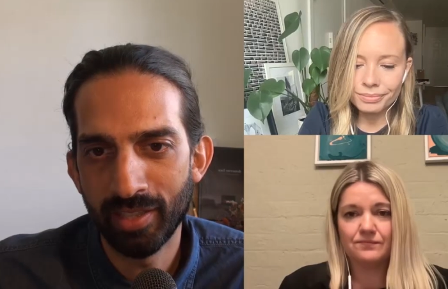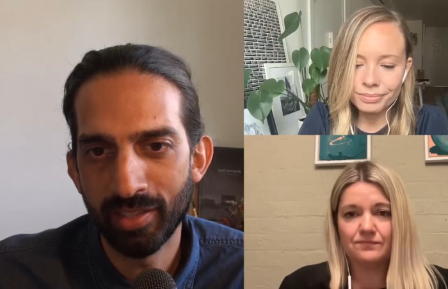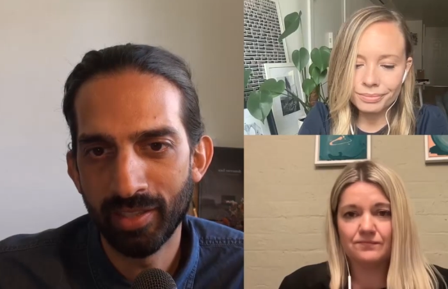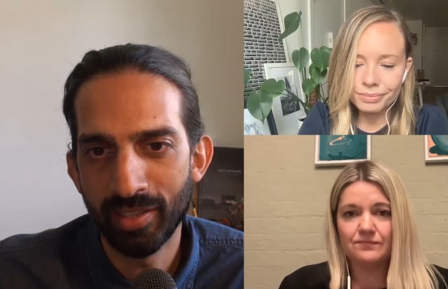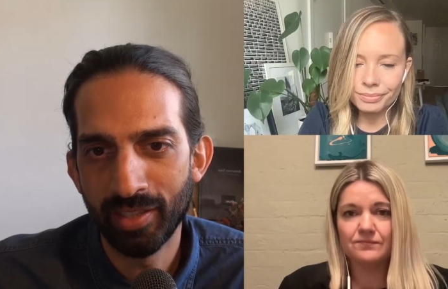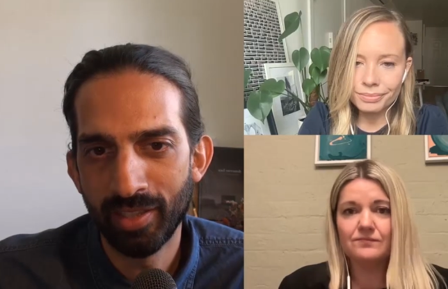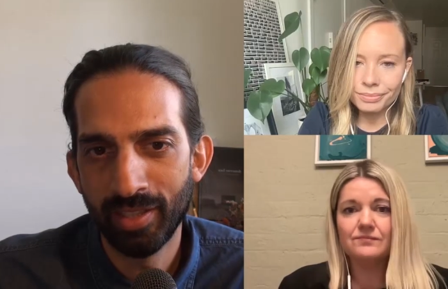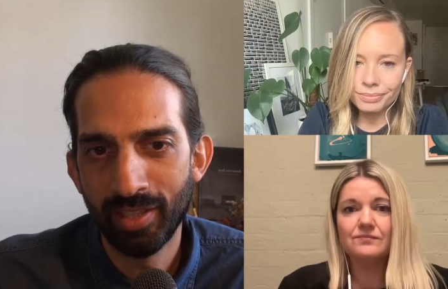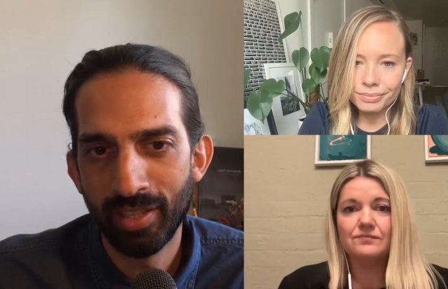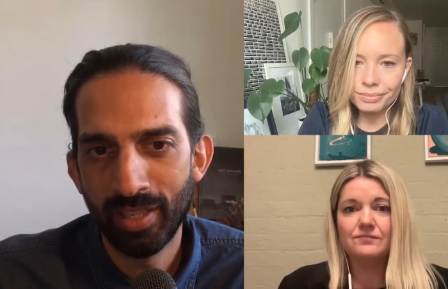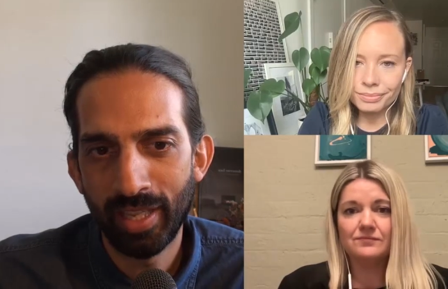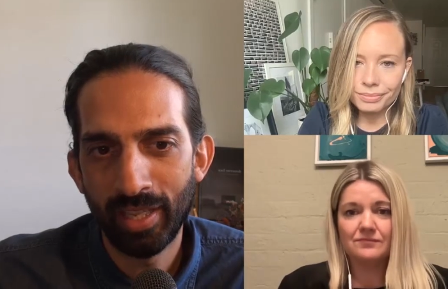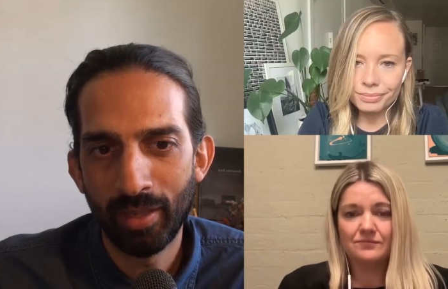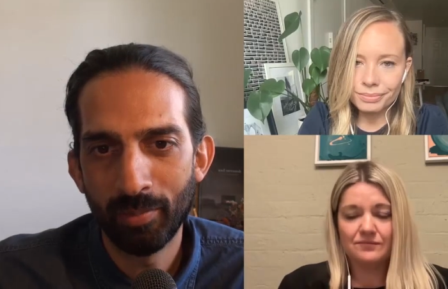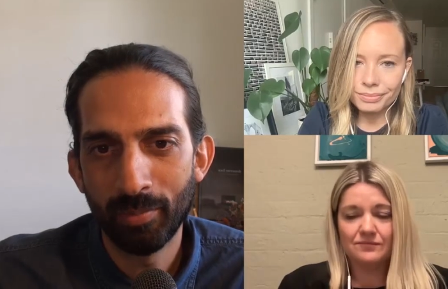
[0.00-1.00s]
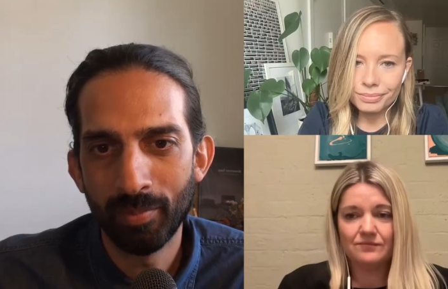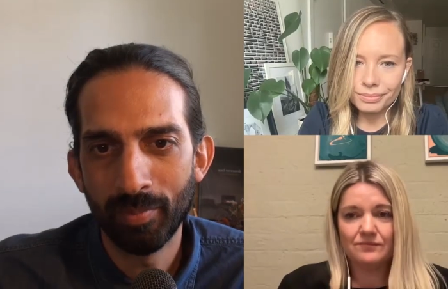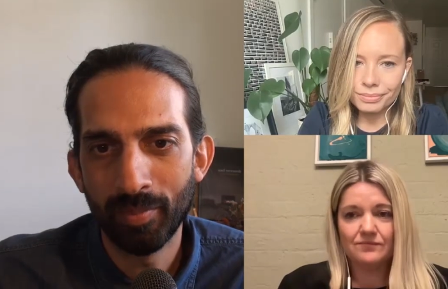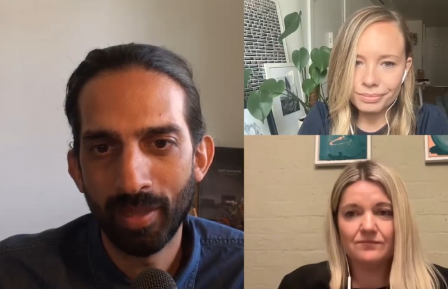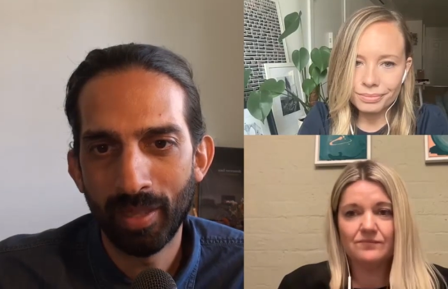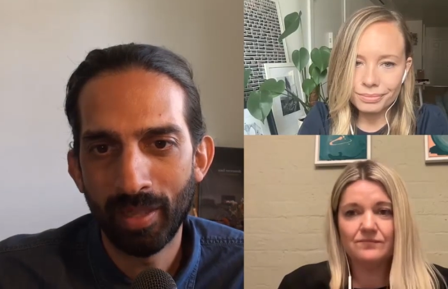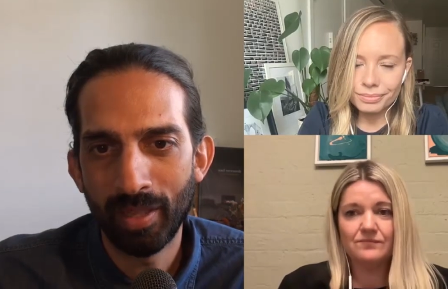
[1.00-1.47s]
Speaker 1: years.
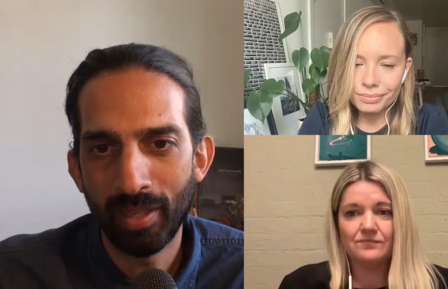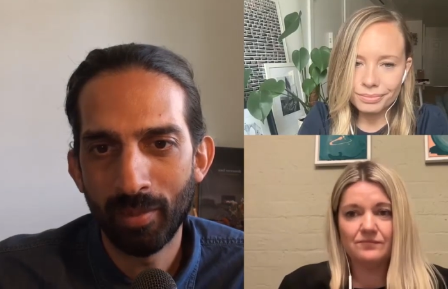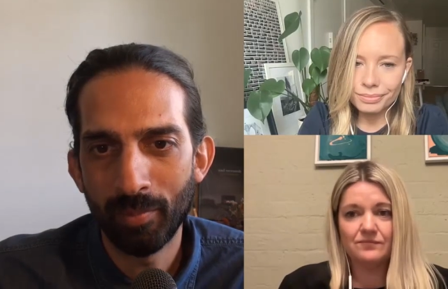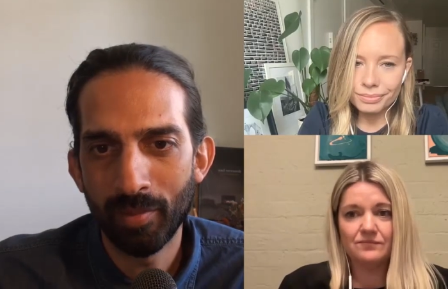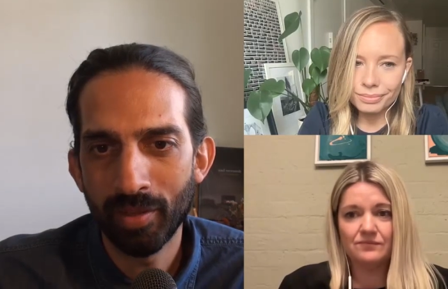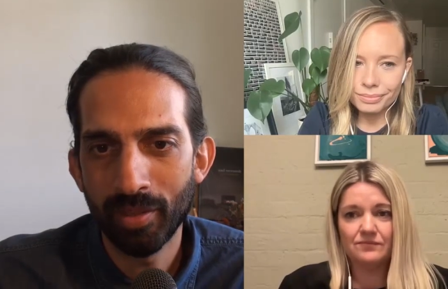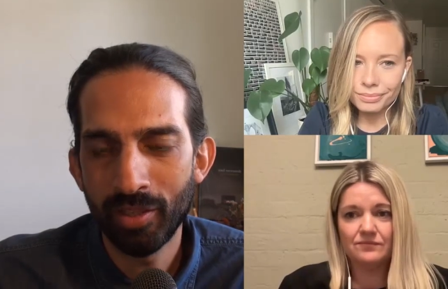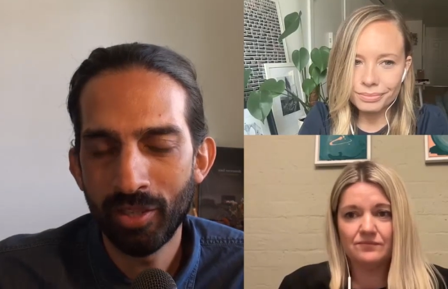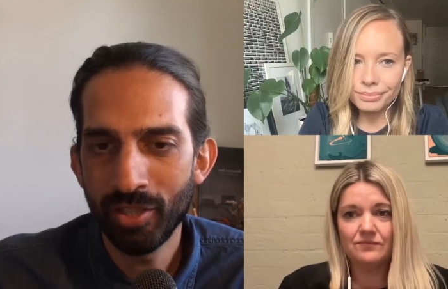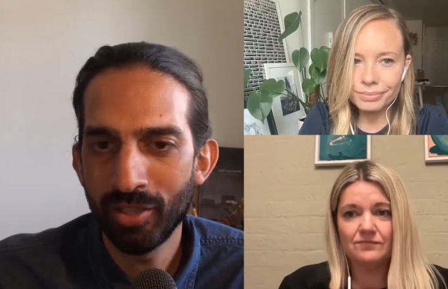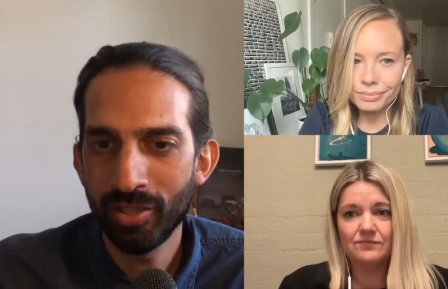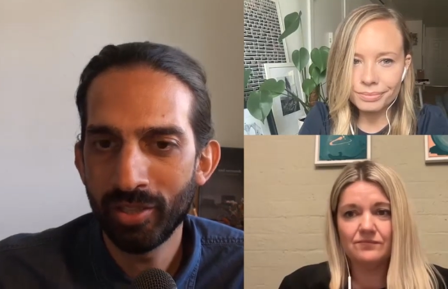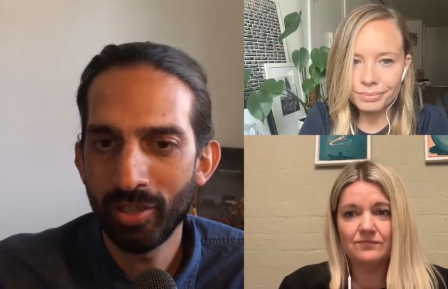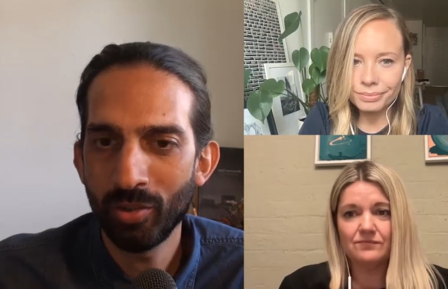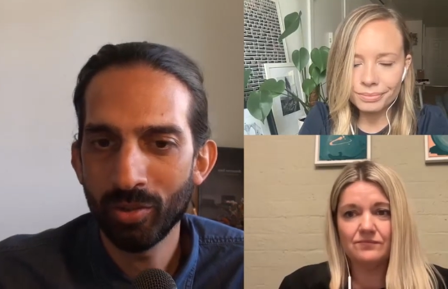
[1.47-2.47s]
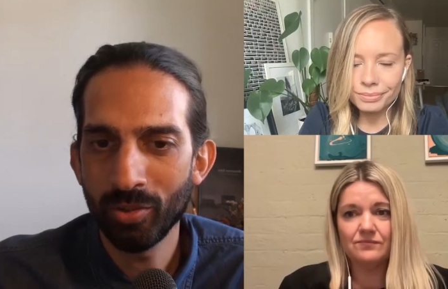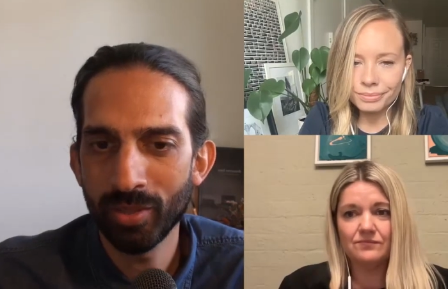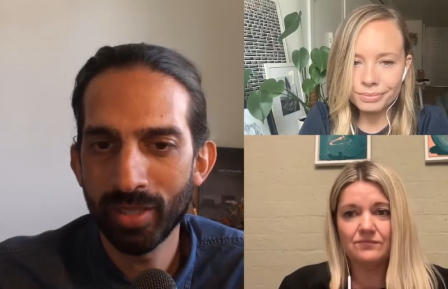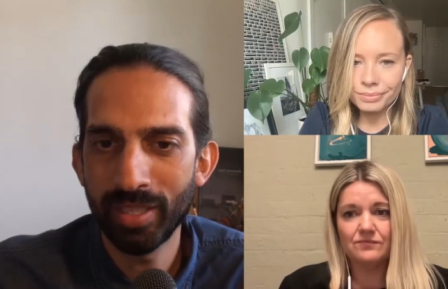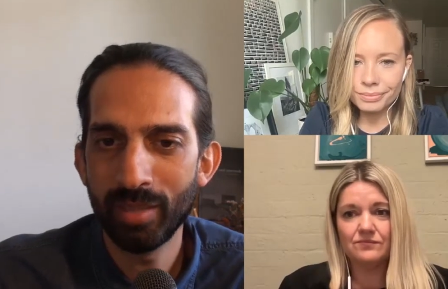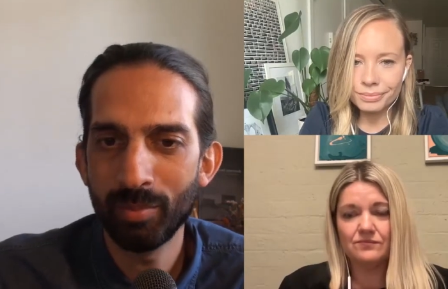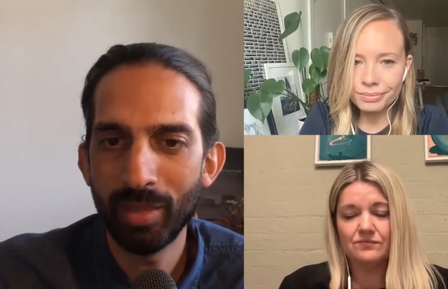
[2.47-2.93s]
Um, um, could you talk to
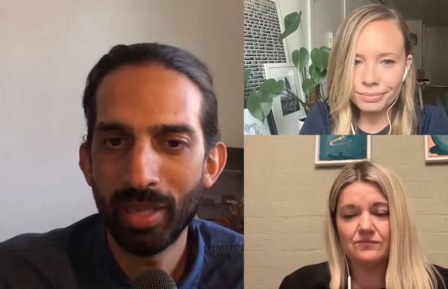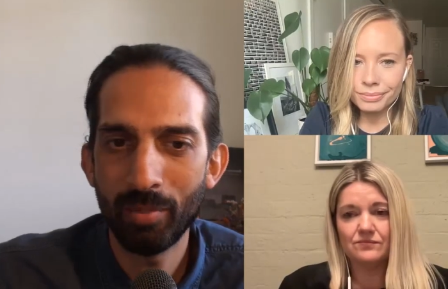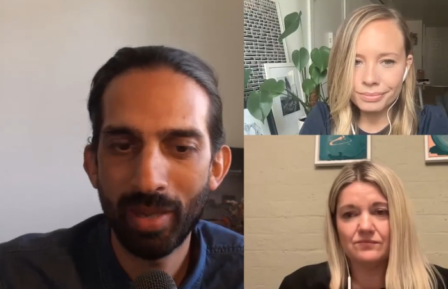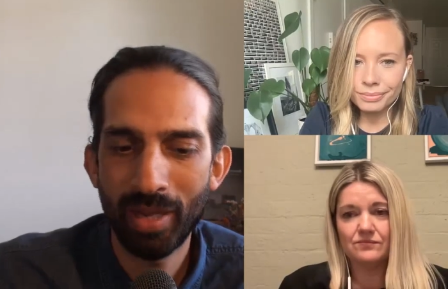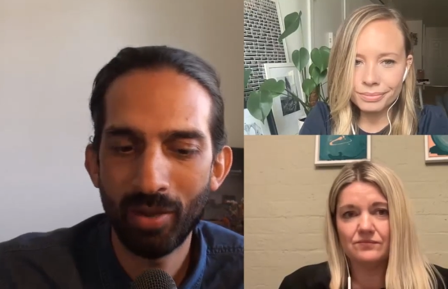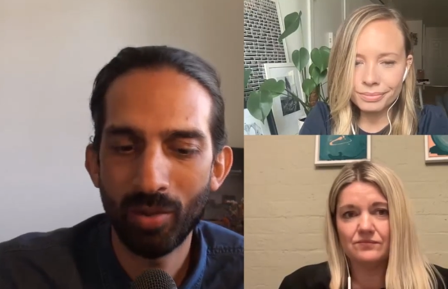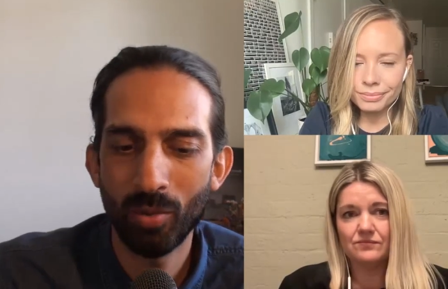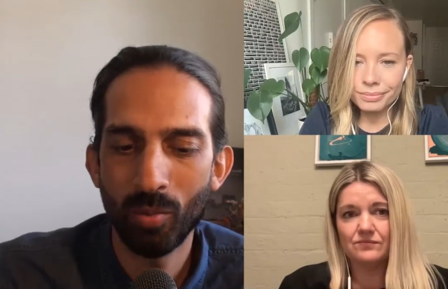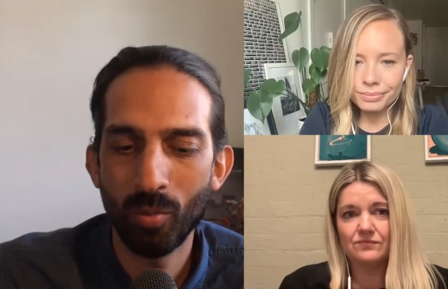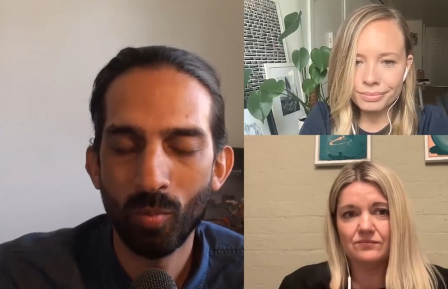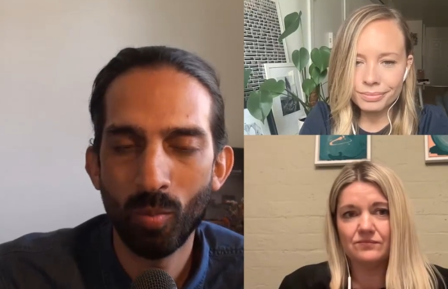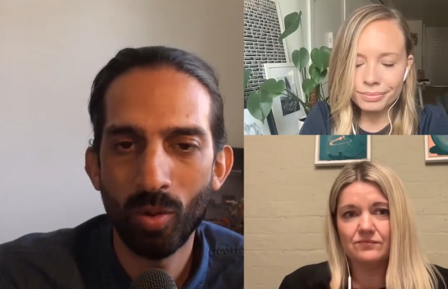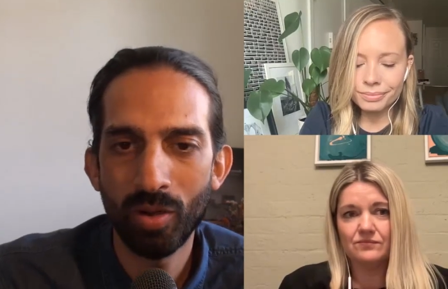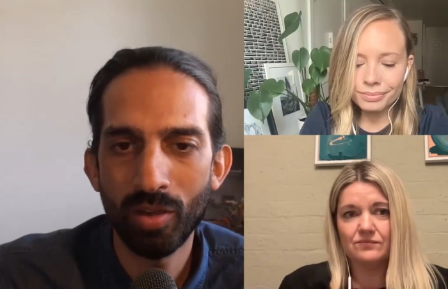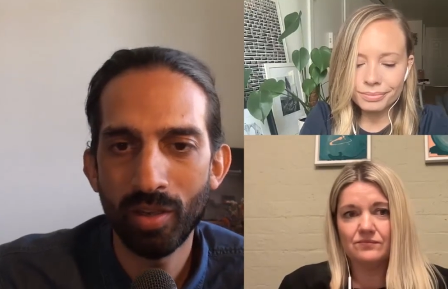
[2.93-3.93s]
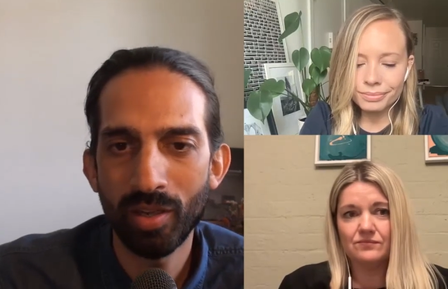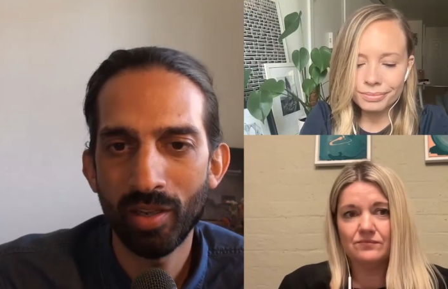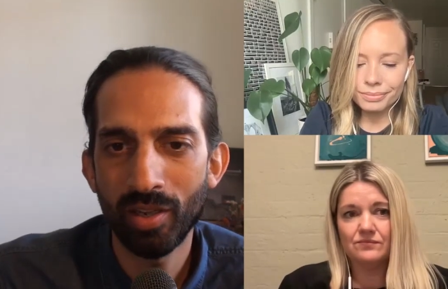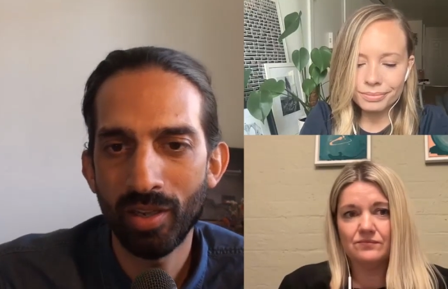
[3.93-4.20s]
us a little bit about what